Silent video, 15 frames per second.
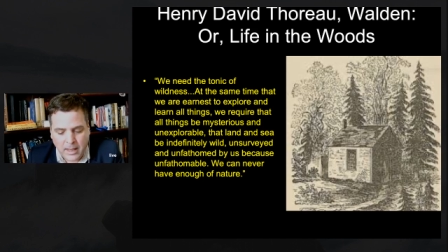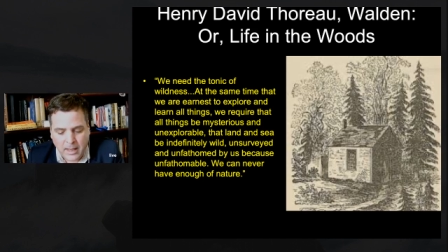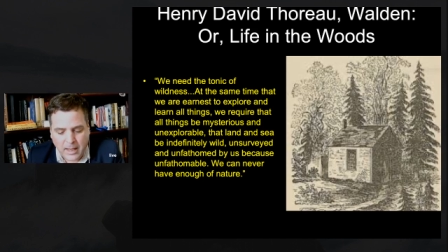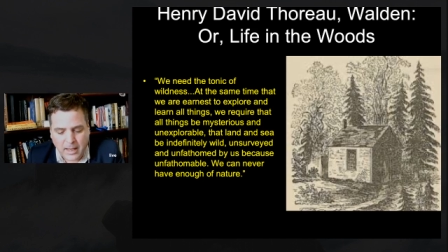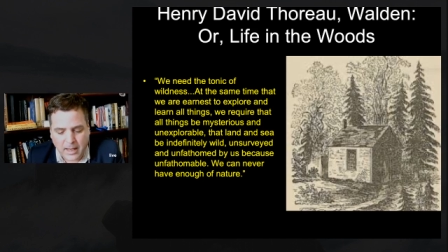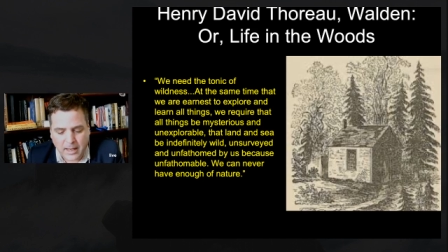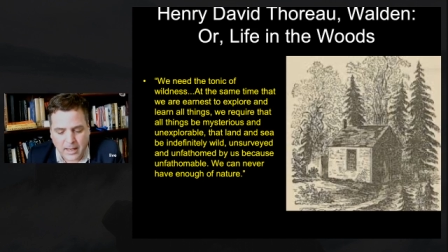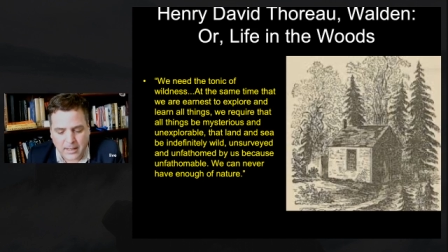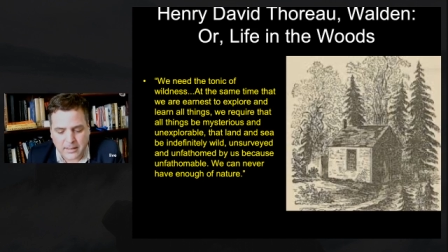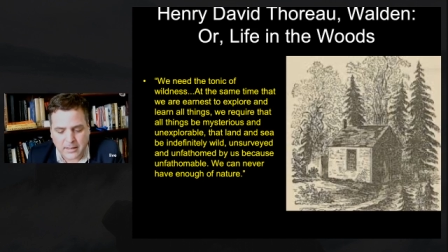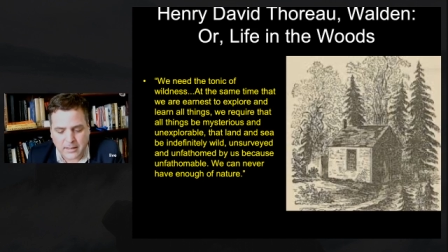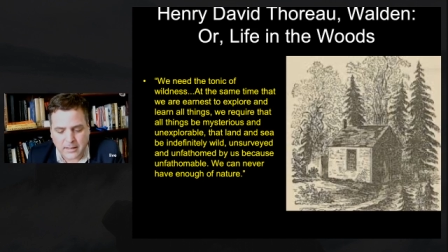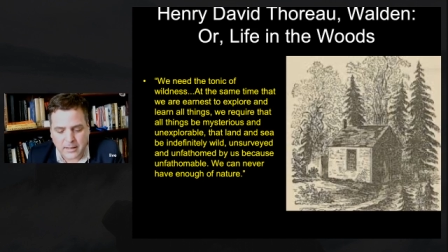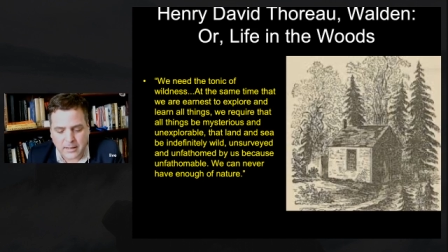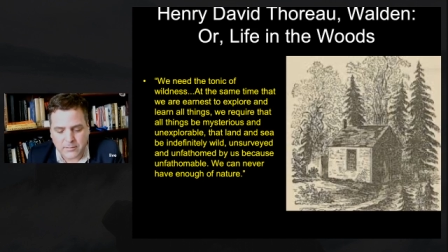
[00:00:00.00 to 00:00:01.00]
and
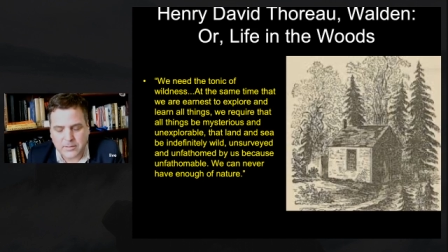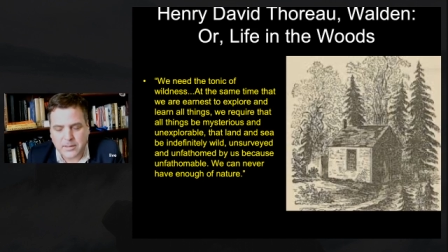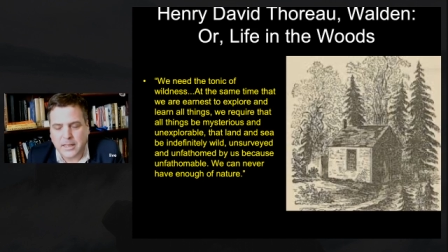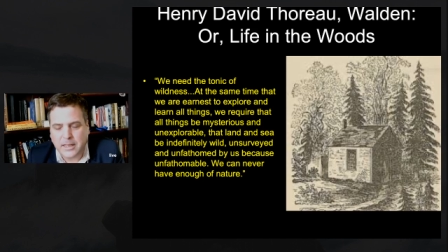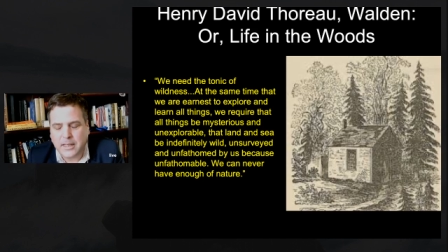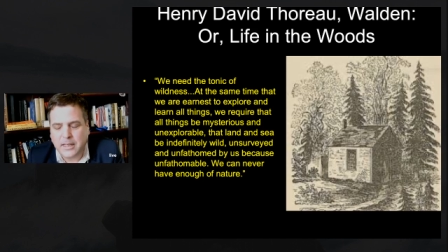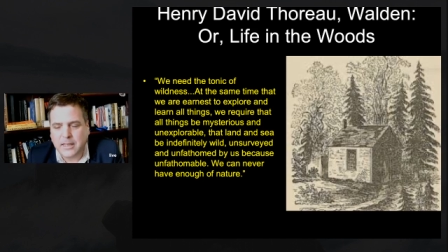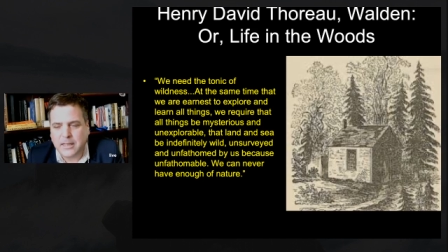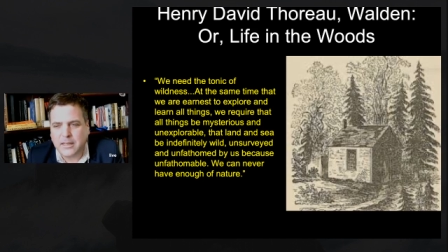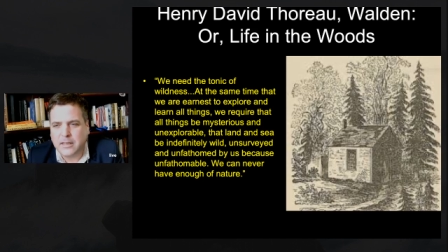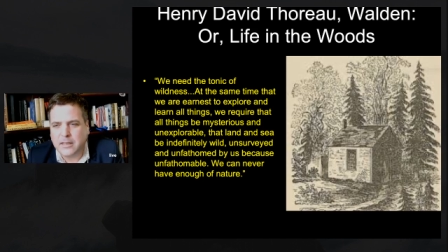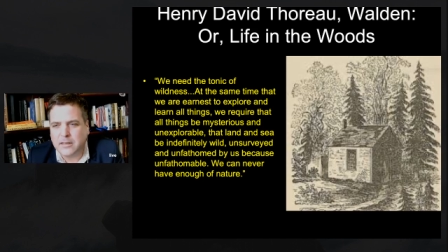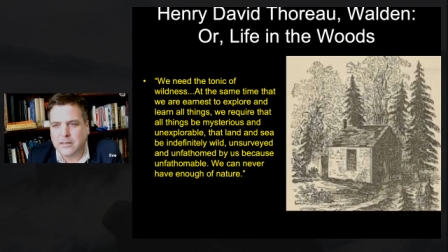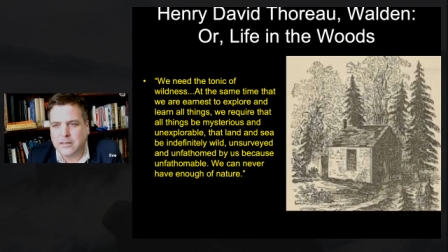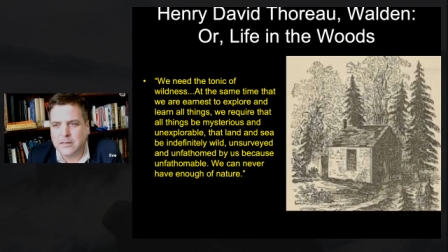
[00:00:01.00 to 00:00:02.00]
uh,
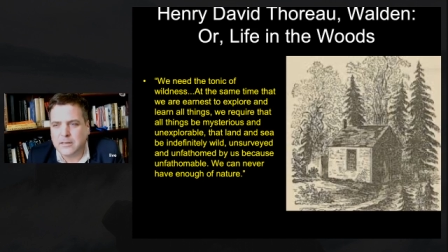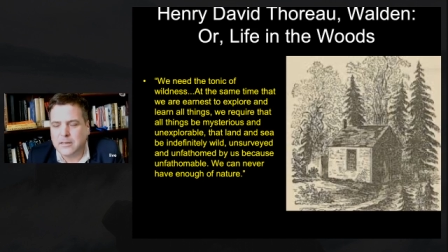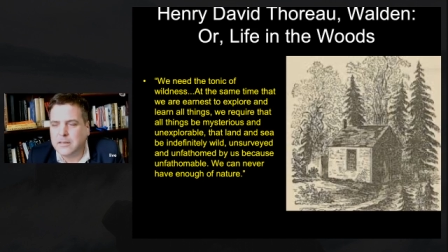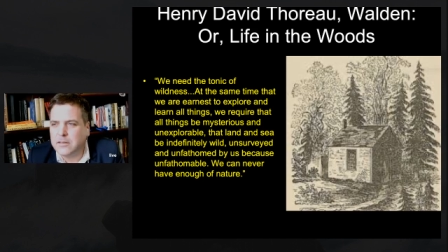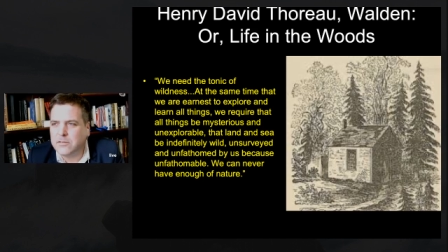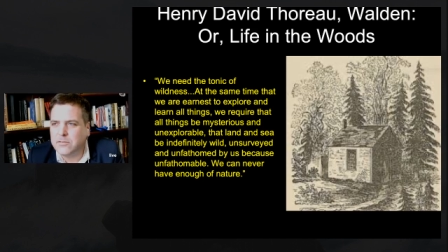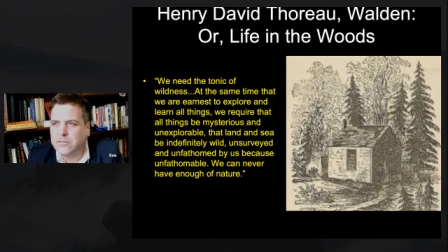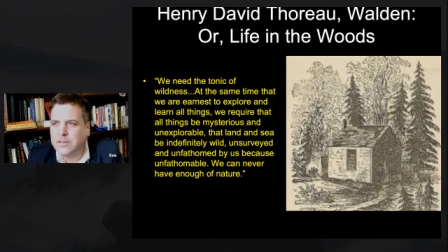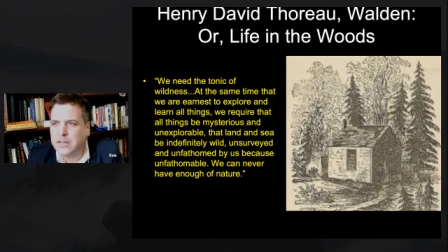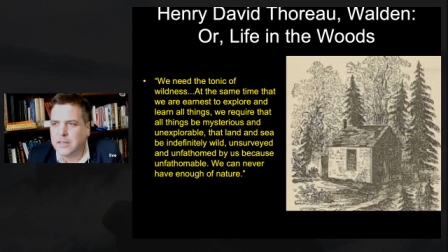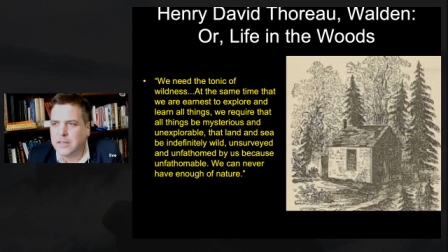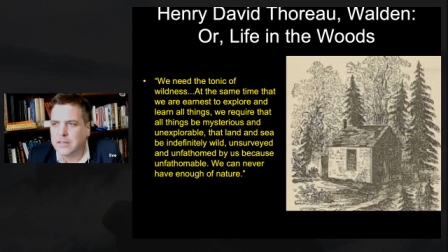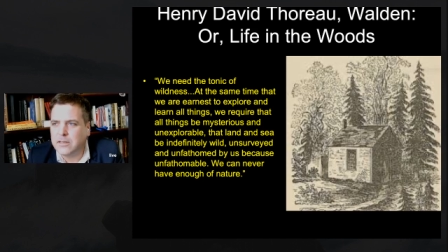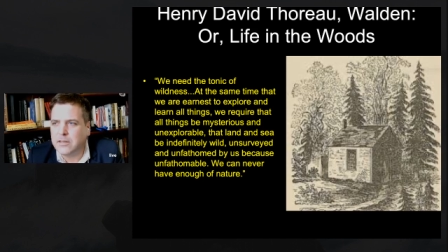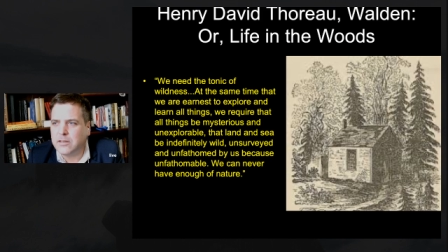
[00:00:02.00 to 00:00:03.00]
he lived
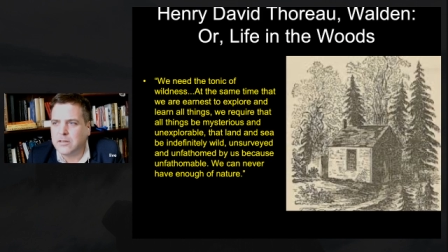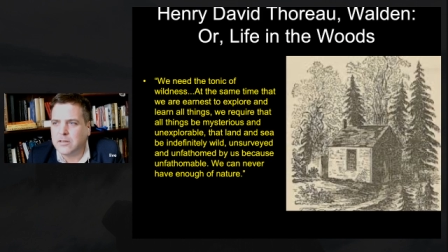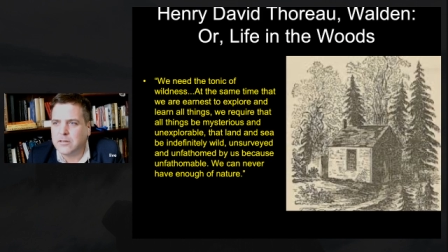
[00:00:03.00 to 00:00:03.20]
in